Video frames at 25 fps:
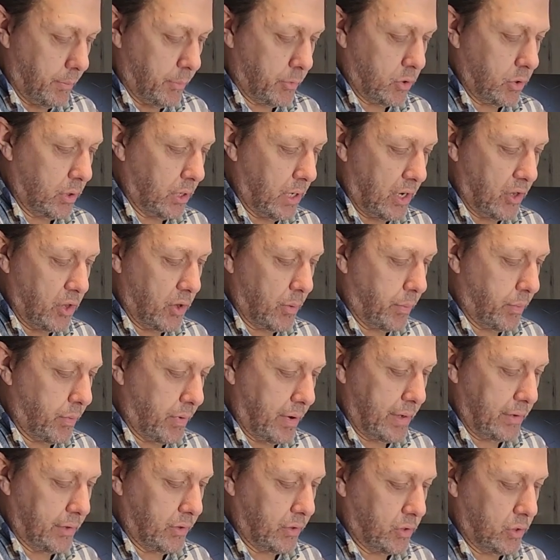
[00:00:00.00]
sure other
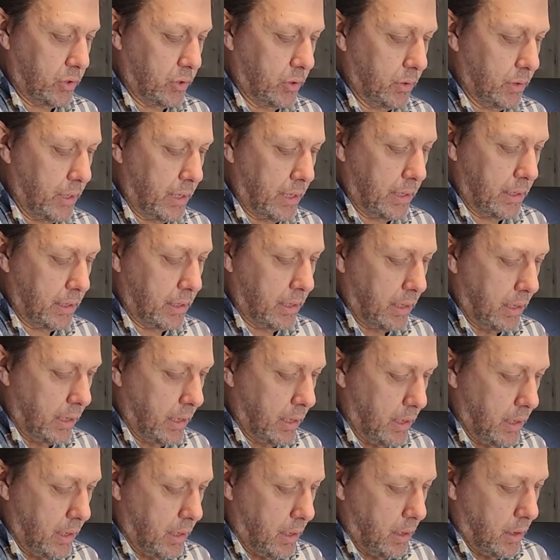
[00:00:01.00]
brands do that.
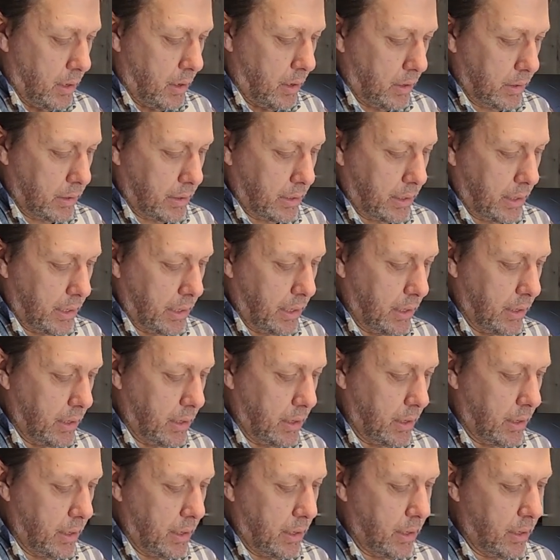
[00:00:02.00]
Okay,
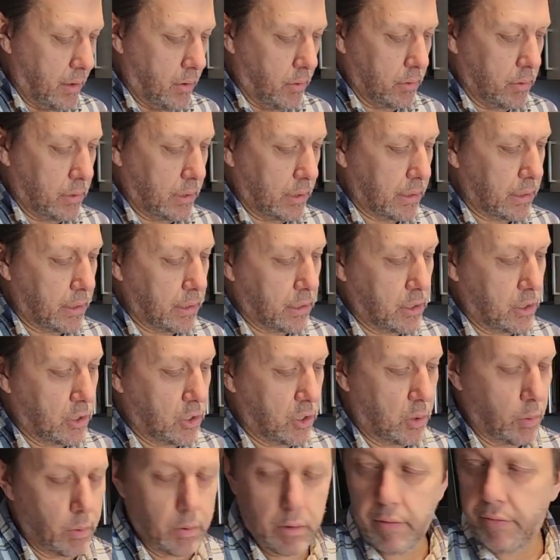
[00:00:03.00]
it looks like it could
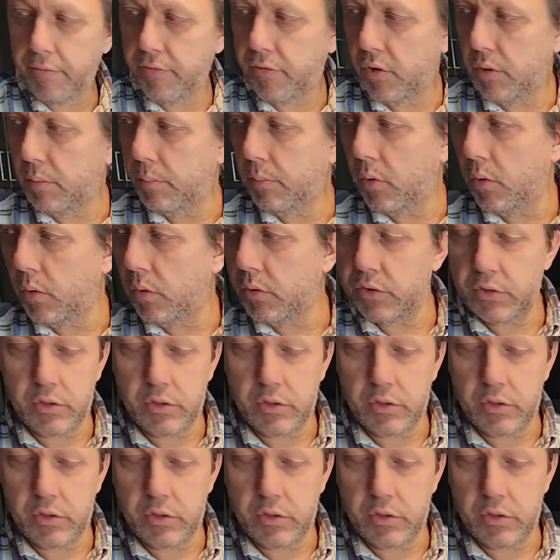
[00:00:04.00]
do with a few more,